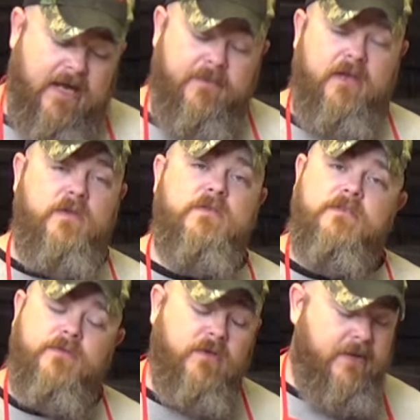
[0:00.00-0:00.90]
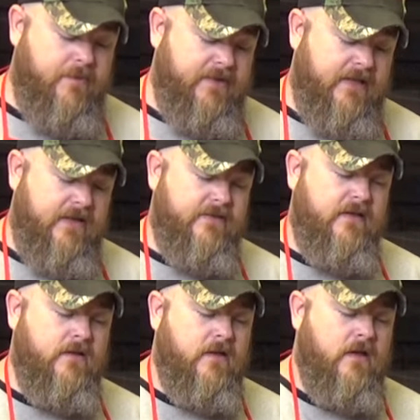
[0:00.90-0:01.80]
I'm not using a full cup of potatoes
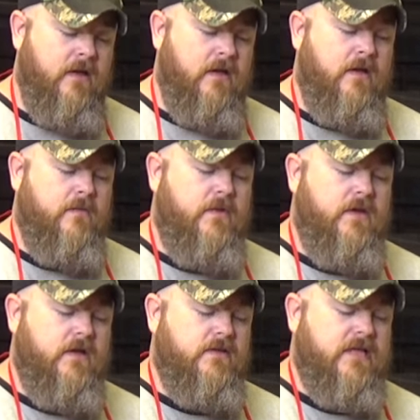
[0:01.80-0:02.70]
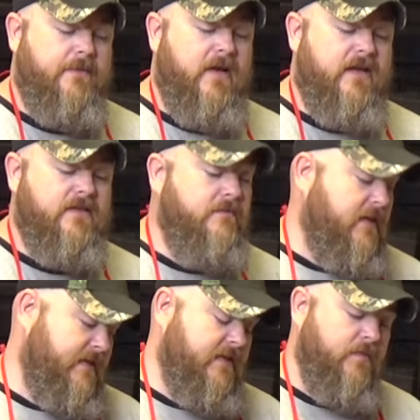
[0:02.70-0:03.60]
here because I'm gonna actually
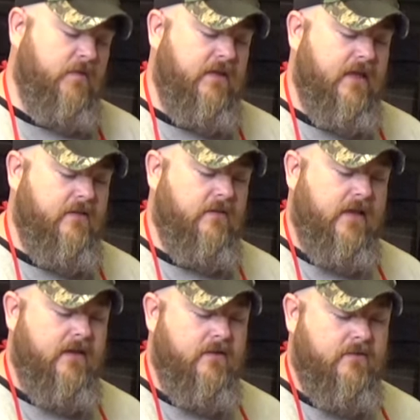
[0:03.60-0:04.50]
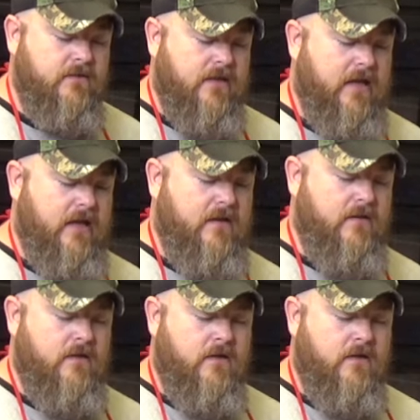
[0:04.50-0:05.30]
mix these both together later. And because